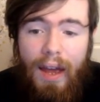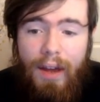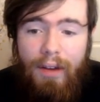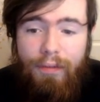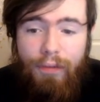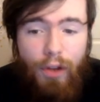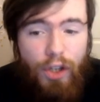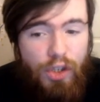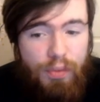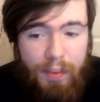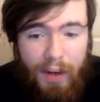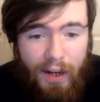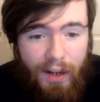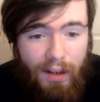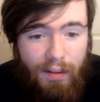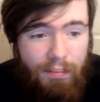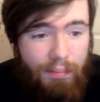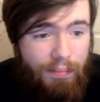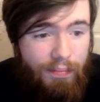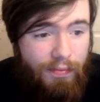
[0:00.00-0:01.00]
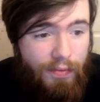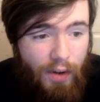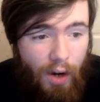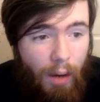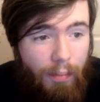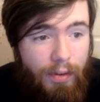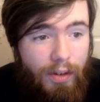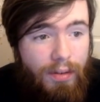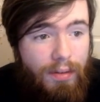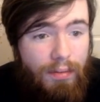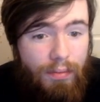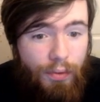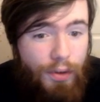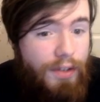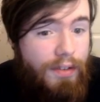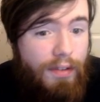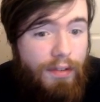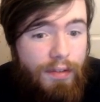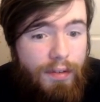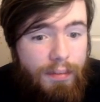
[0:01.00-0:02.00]
Foolish Burial, for obvious
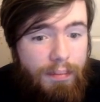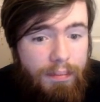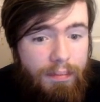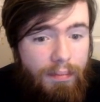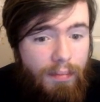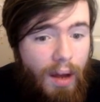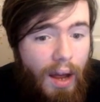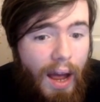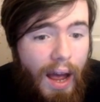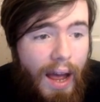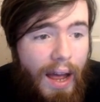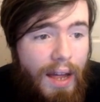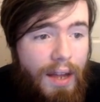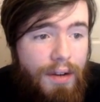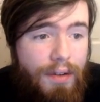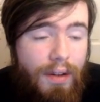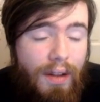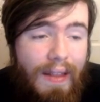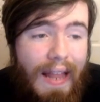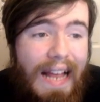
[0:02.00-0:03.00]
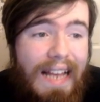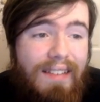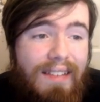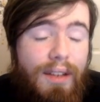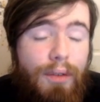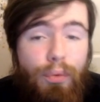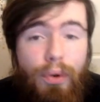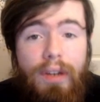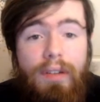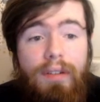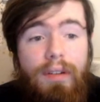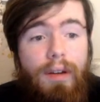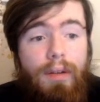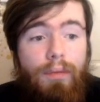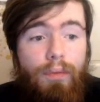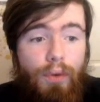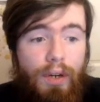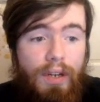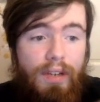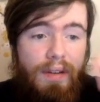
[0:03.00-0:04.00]
reasons. And lastly, Reasoning.
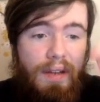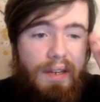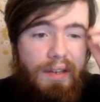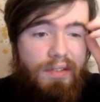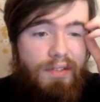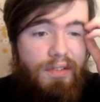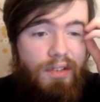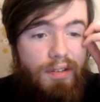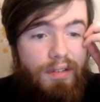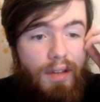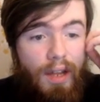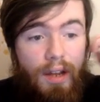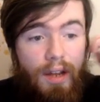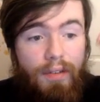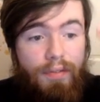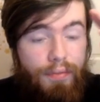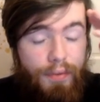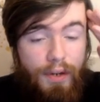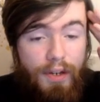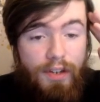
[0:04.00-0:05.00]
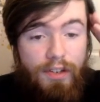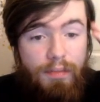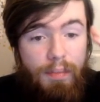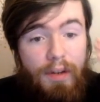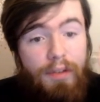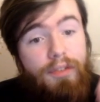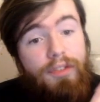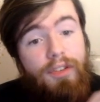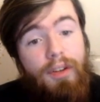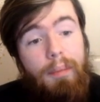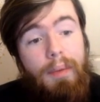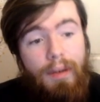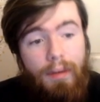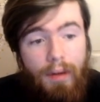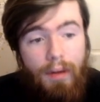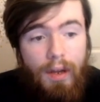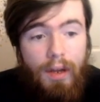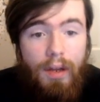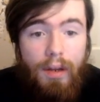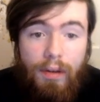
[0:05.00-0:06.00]
Reasoning is just a free special summon.
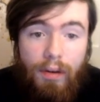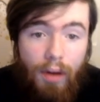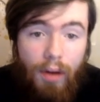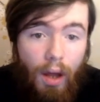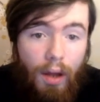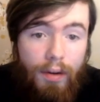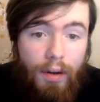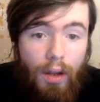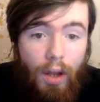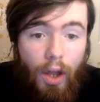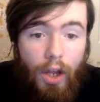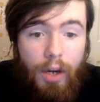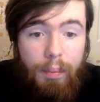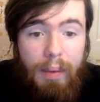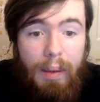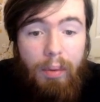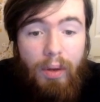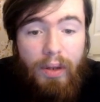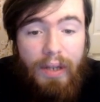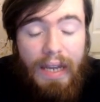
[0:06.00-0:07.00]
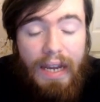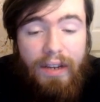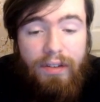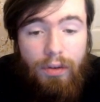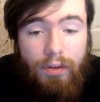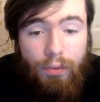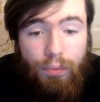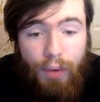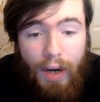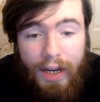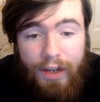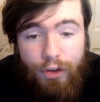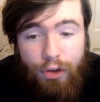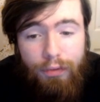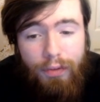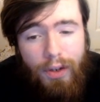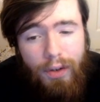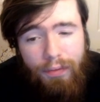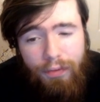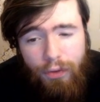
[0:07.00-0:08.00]
Not a lot of people guess it right.
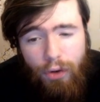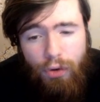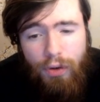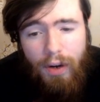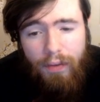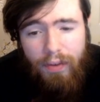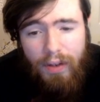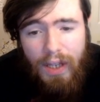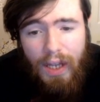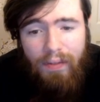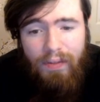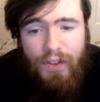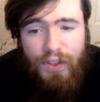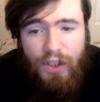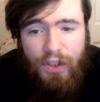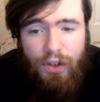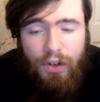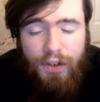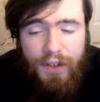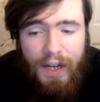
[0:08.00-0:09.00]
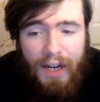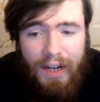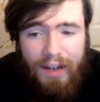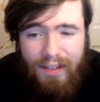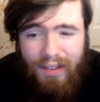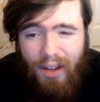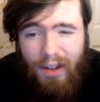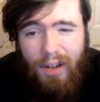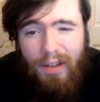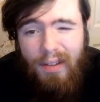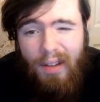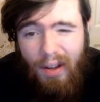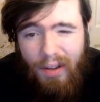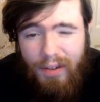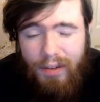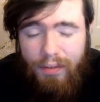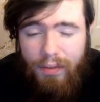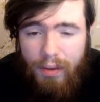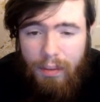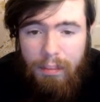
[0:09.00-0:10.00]
You've got a few different levels in your deck, not a
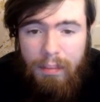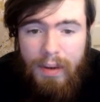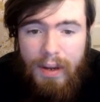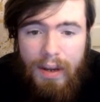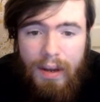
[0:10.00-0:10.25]
ton of them.